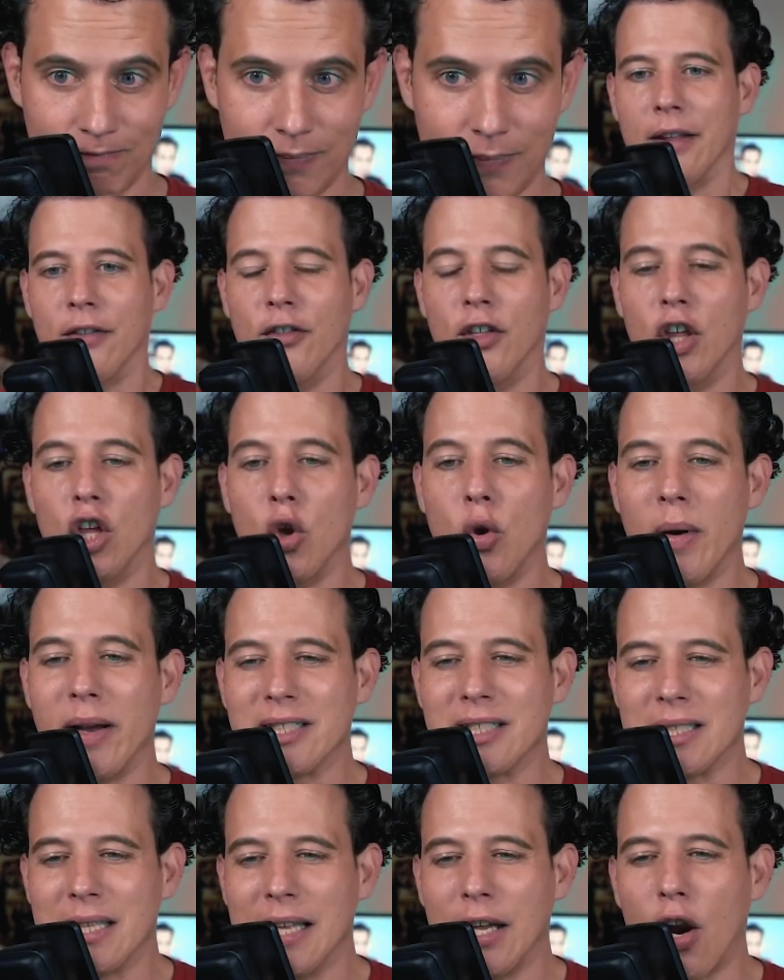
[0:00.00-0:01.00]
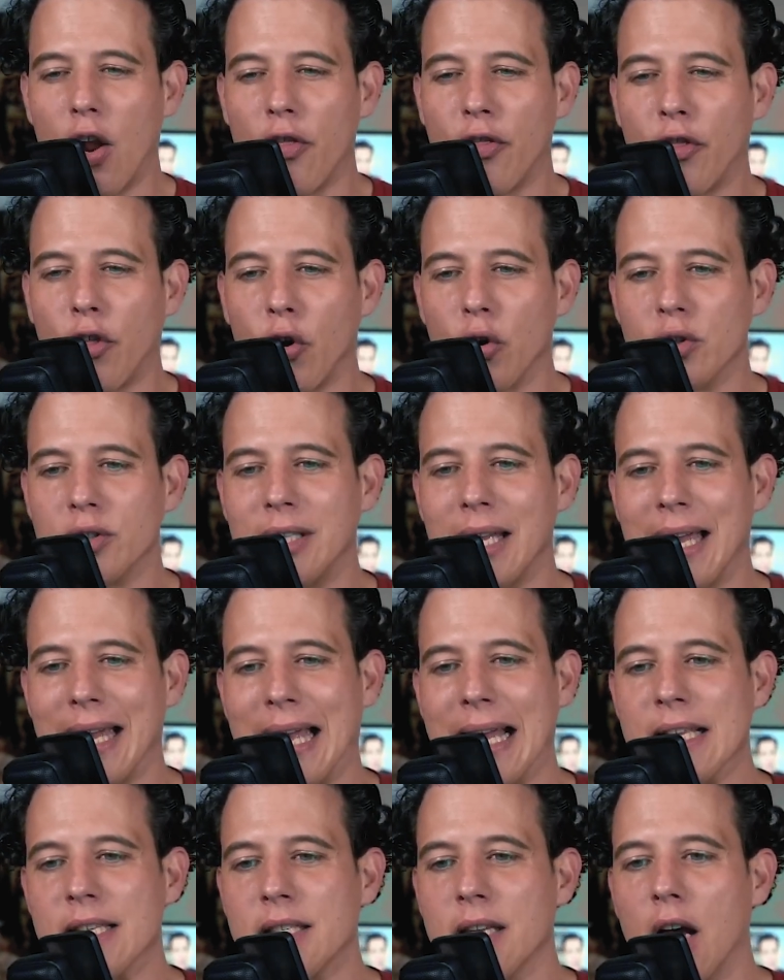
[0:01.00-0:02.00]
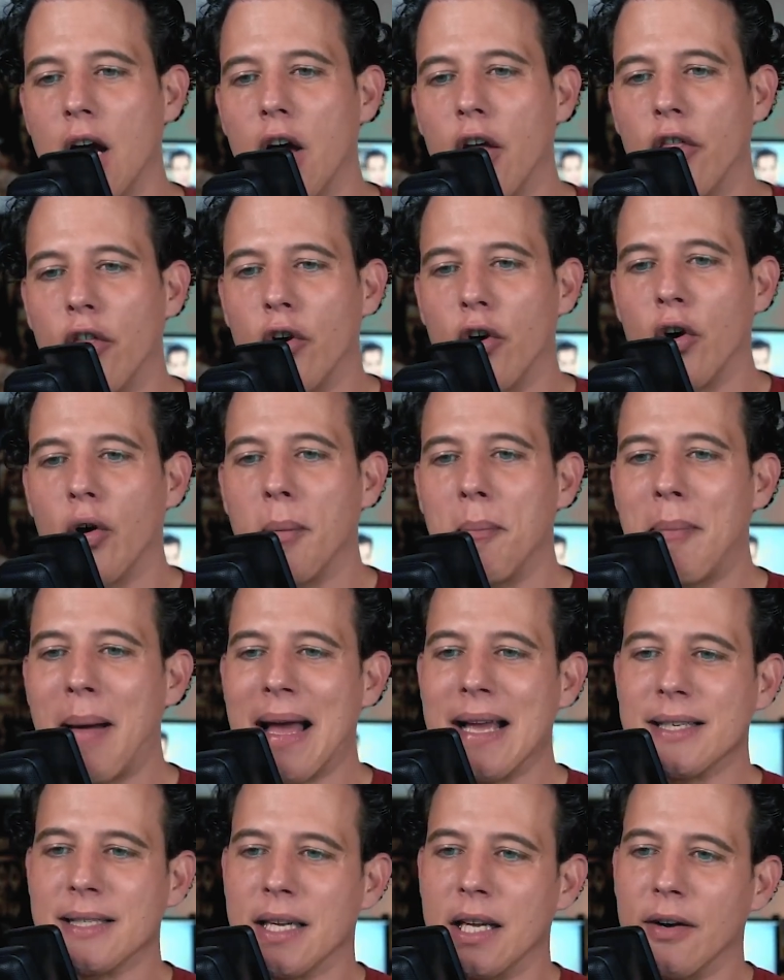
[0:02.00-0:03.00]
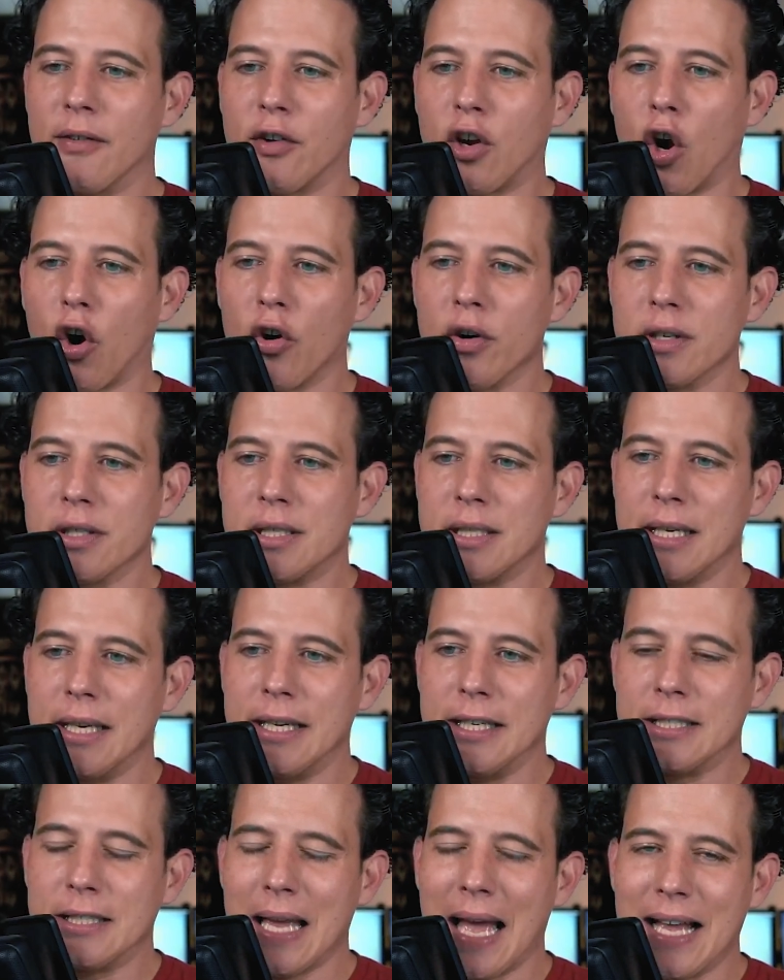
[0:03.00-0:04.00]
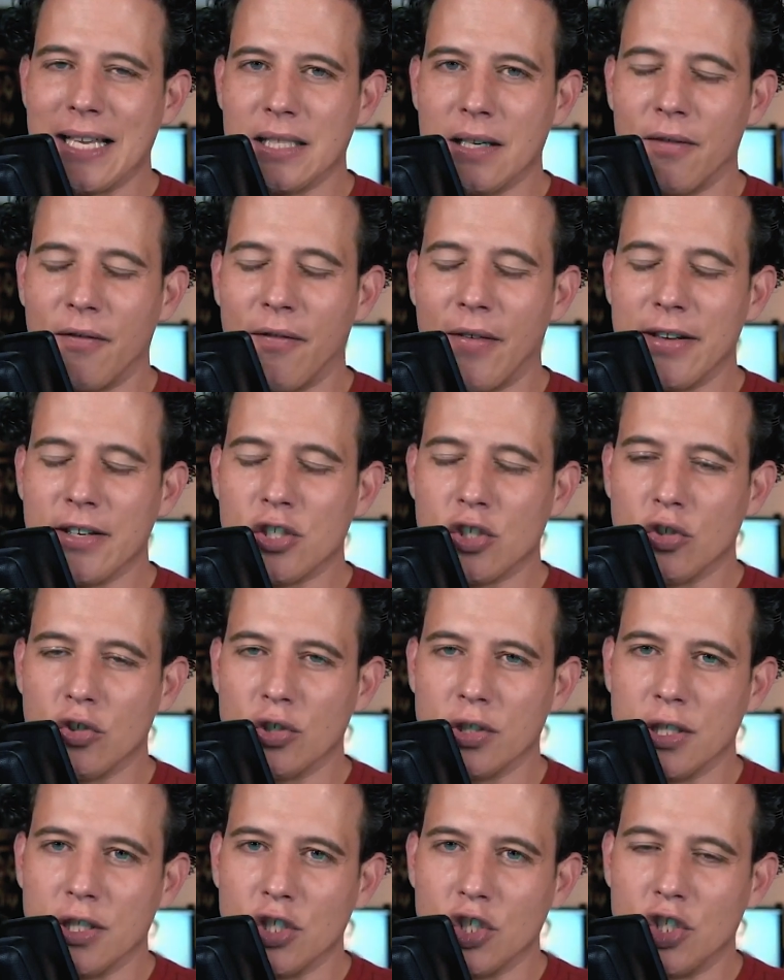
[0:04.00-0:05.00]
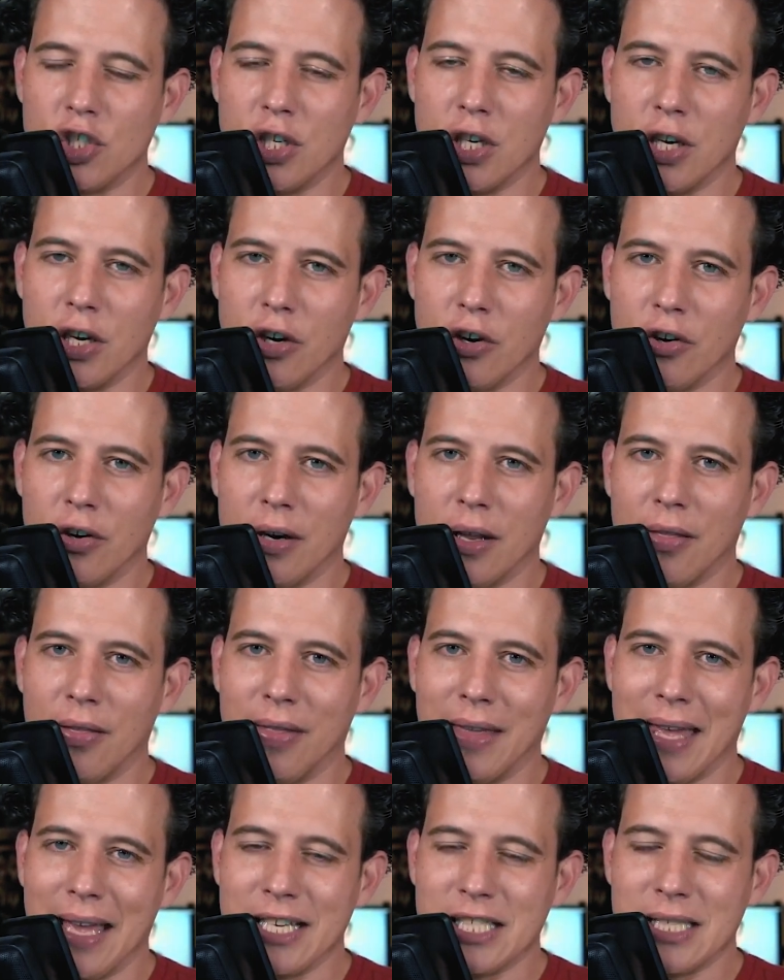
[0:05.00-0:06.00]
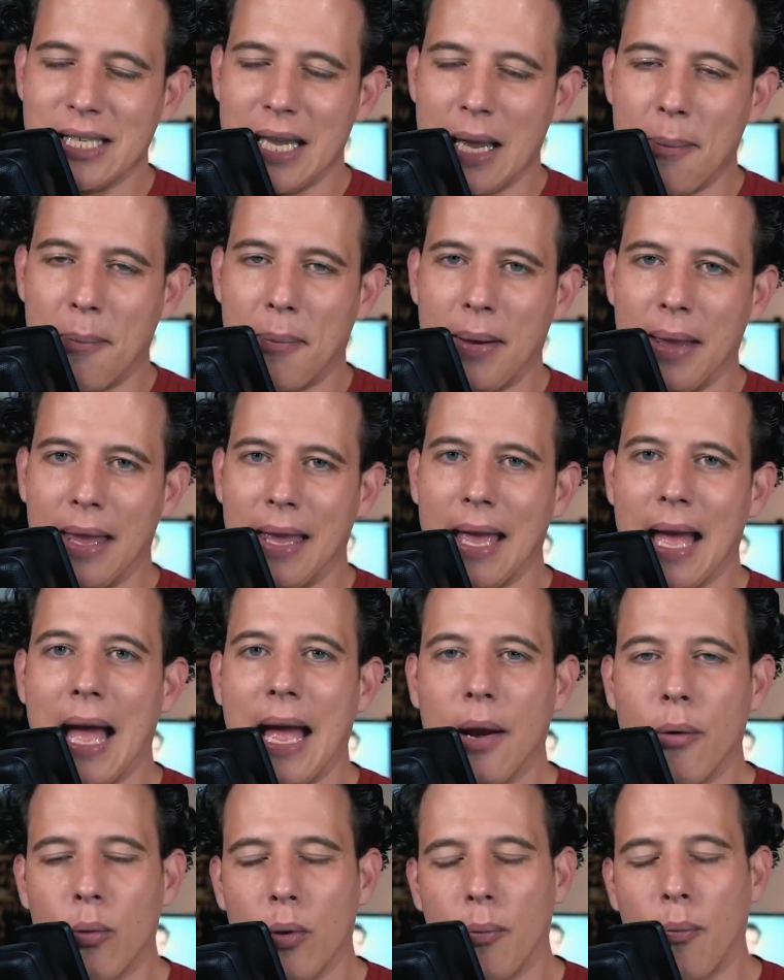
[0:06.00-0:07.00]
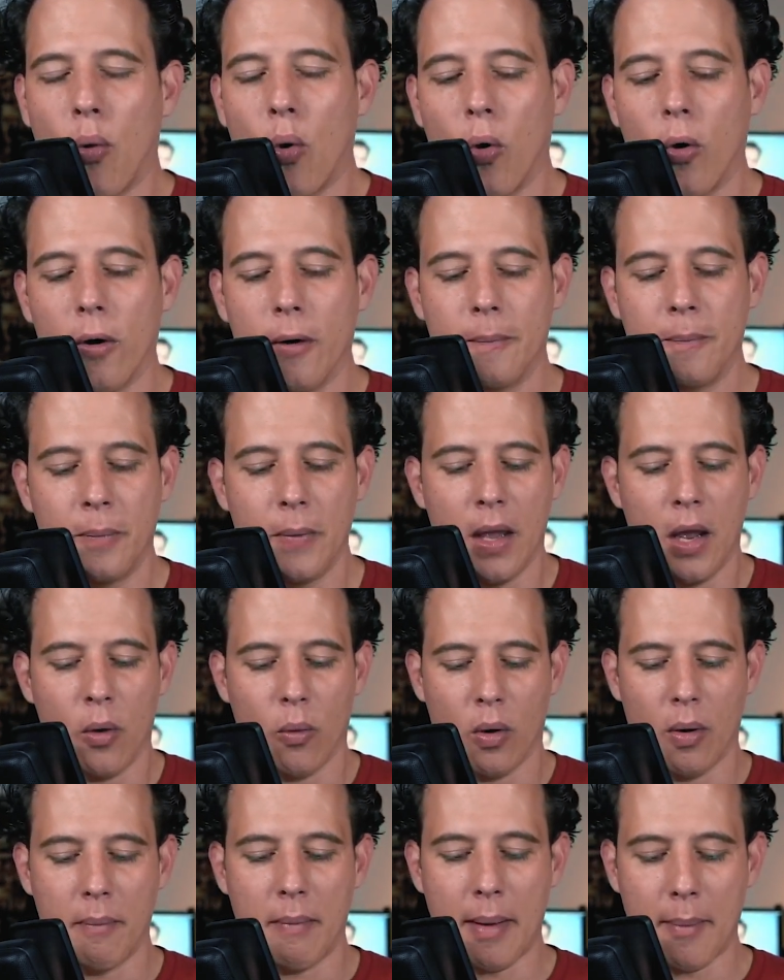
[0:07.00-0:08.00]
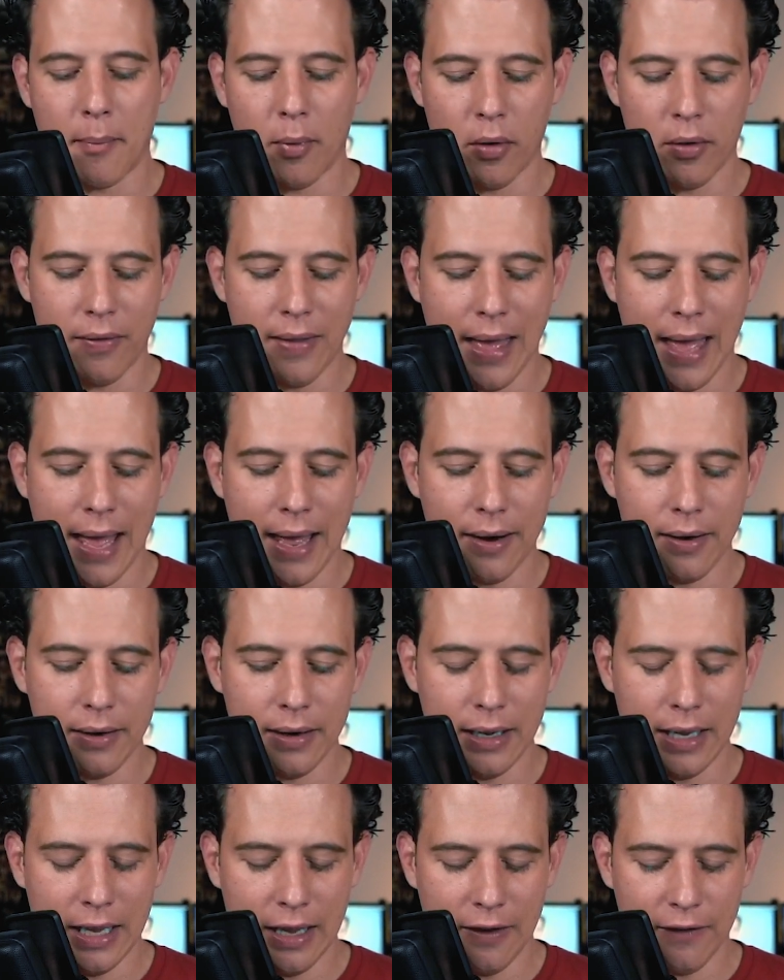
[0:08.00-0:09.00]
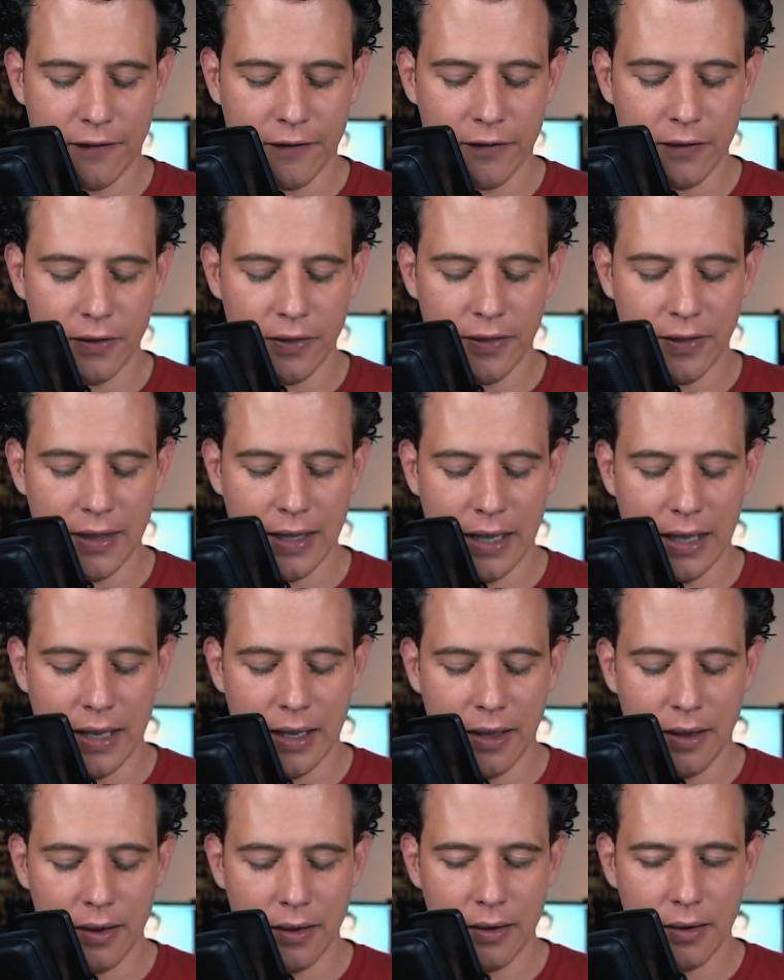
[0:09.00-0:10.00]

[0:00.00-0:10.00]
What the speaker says: The US slid on Thursday against the other basket of currencies as investors cheered the CPI report. Remember that if the